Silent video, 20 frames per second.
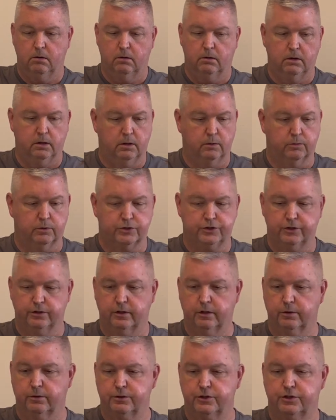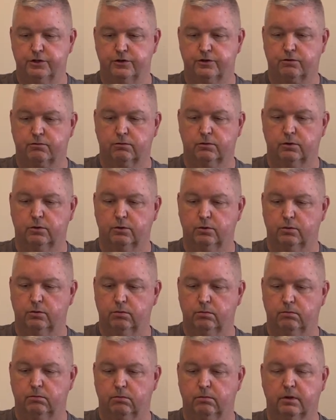what you do is you screw
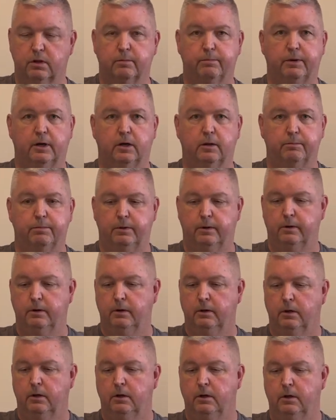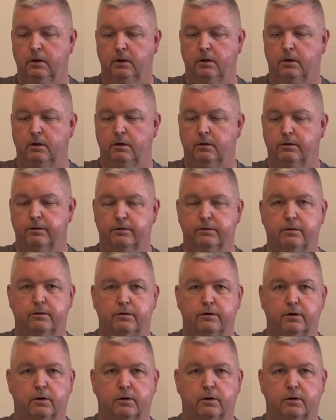the pump to your